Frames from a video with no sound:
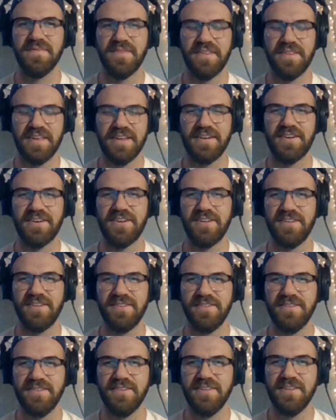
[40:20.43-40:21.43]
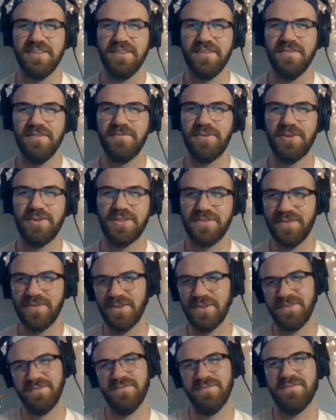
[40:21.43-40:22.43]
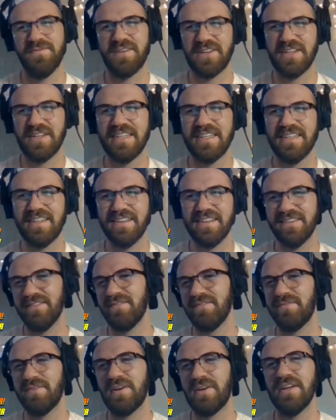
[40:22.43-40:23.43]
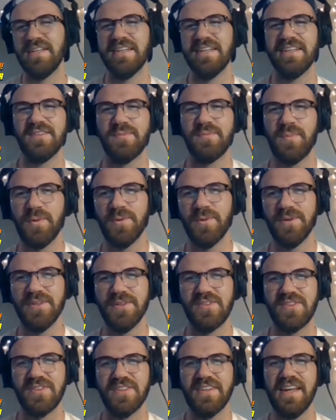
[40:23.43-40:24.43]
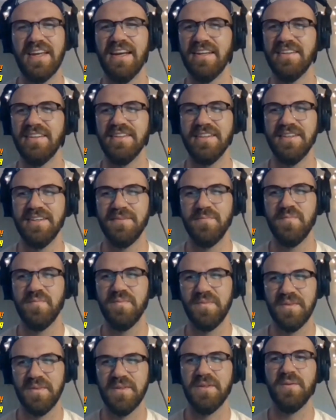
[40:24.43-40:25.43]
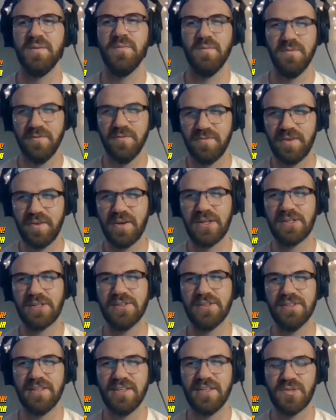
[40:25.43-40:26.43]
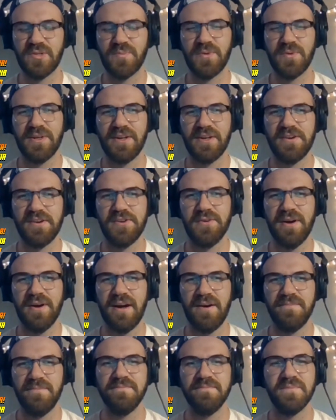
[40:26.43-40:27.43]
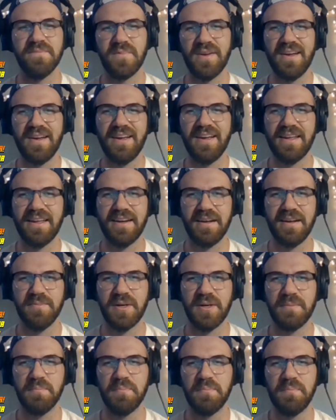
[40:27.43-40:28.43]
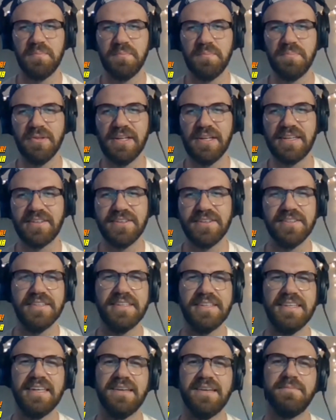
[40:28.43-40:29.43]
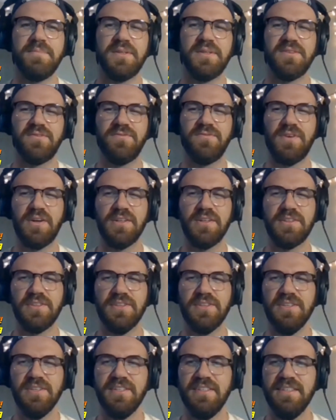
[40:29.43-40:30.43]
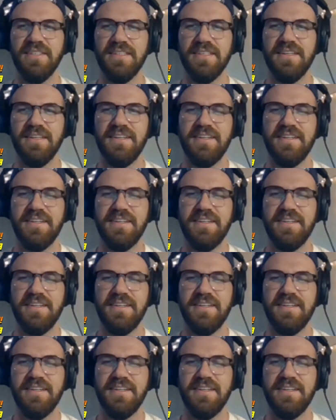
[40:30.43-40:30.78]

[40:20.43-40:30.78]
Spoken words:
that are first of all very nice boys and very good. They just put out a new album and I'm gonna blank on the name, but it's very good.